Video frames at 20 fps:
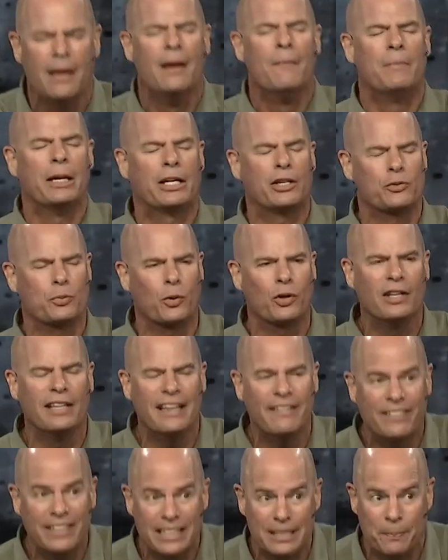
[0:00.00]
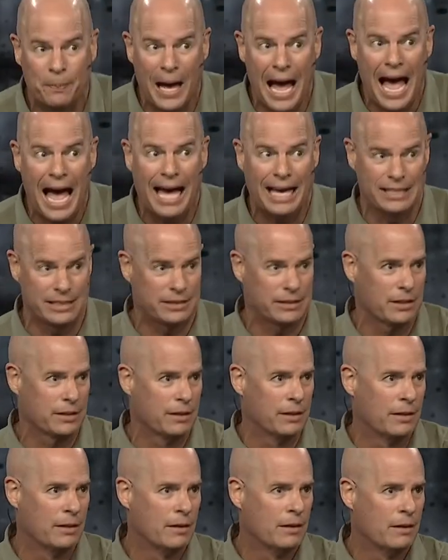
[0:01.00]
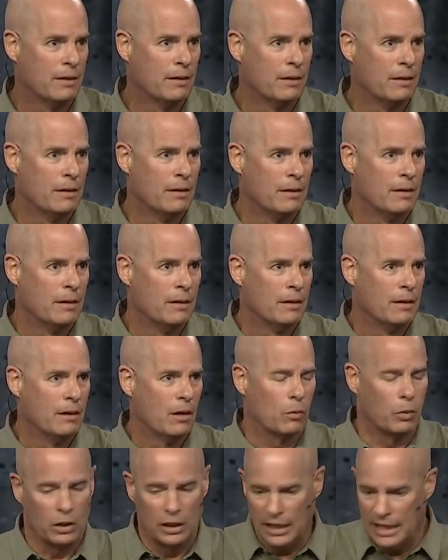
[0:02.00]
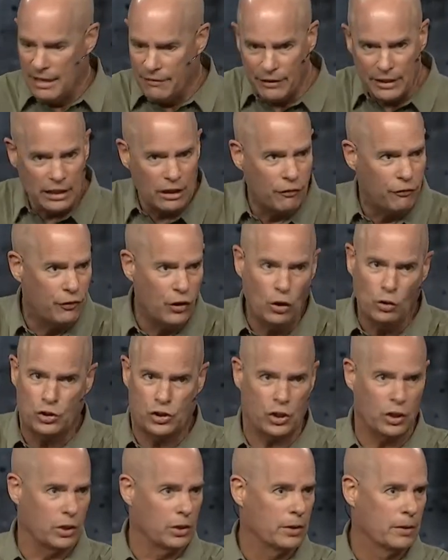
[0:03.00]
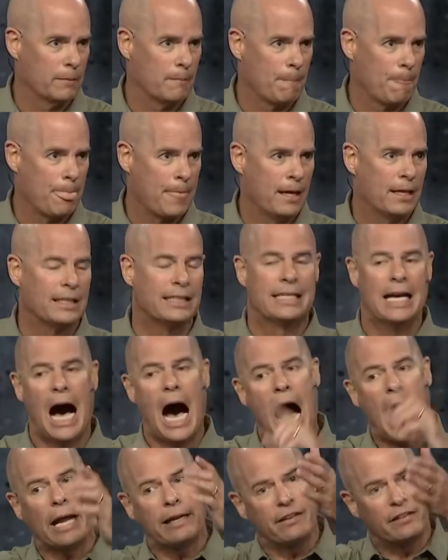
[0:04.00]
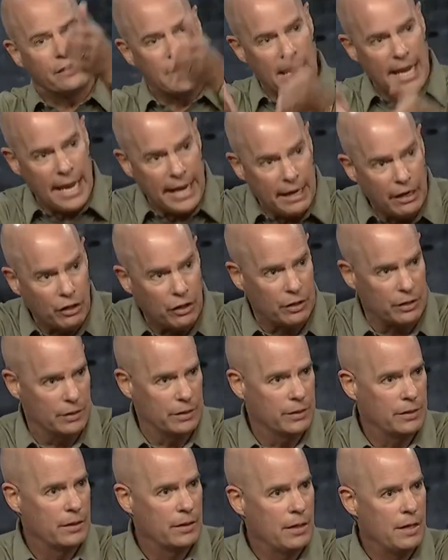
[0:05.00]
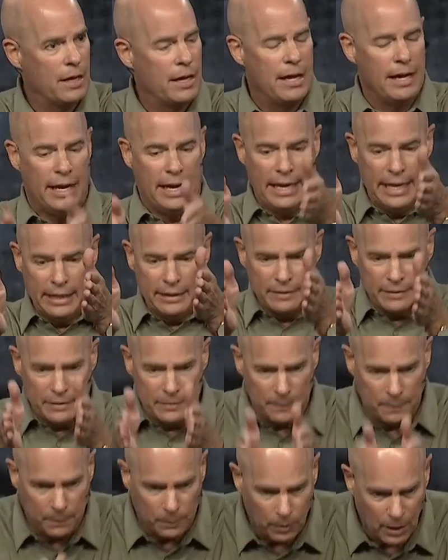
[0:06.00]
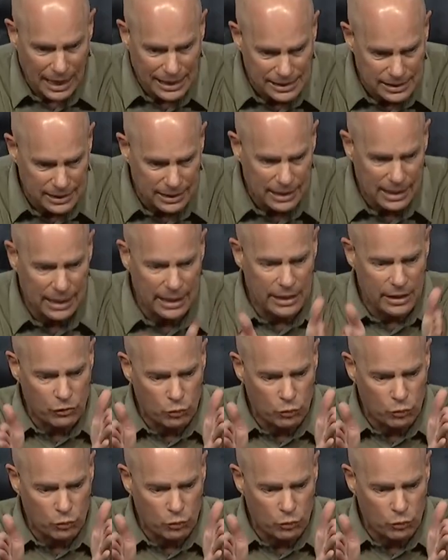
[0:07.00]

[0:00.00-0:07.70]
because we're living in the past or we're living in the future. God is here in the present and He's